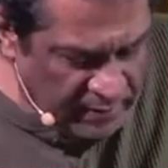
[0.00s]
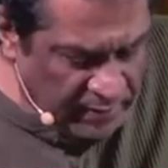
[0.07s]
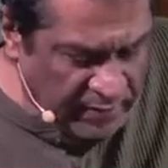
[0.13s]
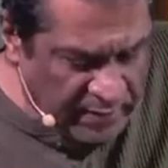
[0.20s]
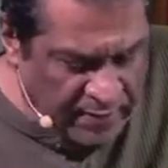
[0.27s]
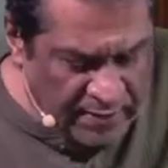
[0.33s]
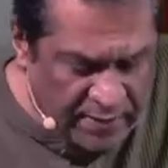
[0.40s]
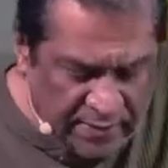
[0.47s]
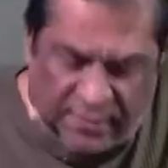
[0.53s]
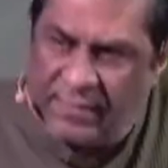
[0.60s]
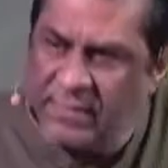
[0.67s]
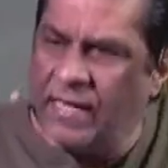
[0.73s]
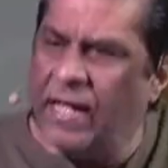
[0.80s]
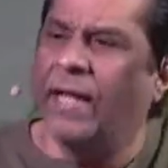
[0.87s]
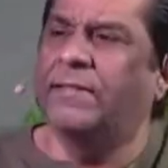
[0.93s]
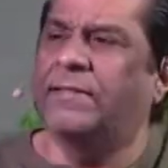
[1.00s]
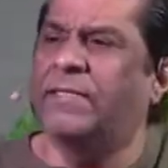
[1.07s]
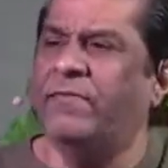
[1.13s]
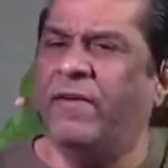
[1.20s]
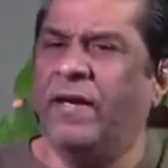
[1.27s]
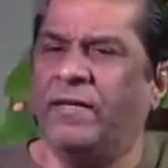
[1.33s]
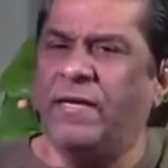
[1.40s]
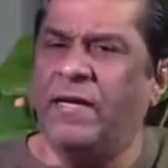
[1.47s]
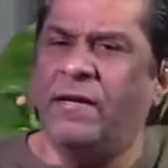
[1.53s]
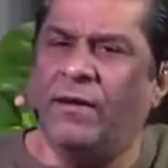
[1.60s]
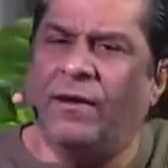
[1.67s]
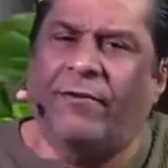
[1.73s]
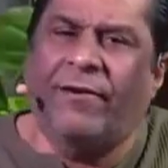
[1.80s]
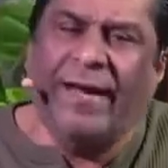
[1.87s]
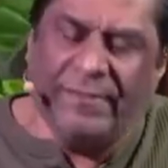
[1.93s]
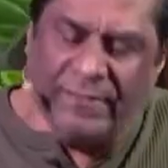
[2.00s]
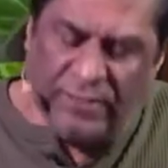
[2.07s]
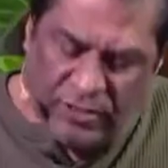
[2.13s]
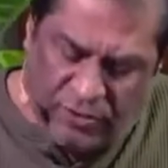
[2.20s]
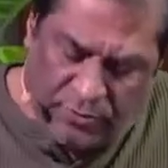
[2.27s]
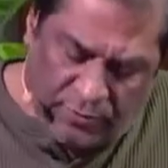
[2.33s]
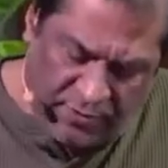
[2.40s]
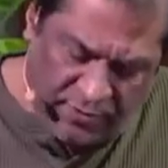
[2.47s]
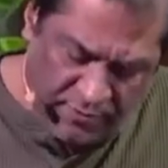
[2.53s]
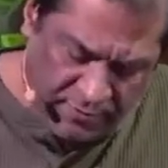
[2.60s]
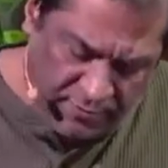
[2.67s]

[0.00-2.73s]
Third is cultivating gratitude.